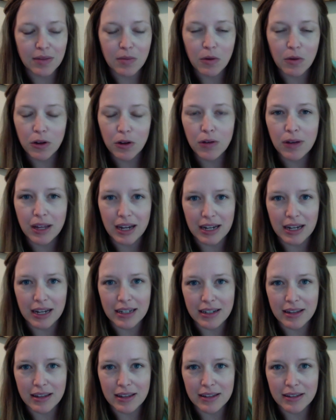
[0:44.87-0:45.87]
The more you get
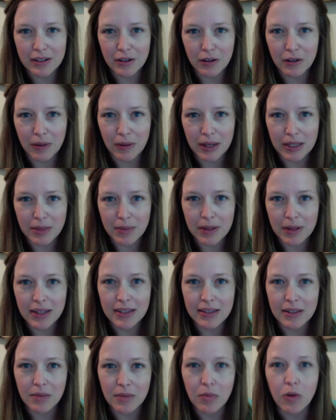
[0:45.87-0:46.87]
into the zero waste
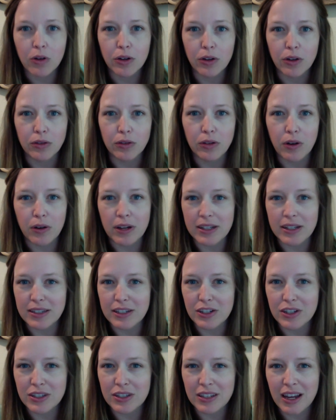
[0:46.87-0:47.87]
piece, the more you'll
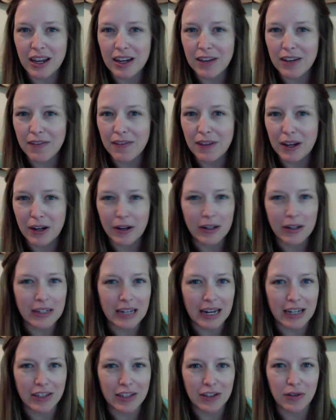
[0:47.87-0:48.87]
notice it just kind of
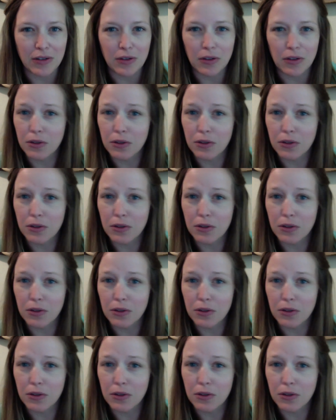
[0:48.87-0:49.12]
irritates you.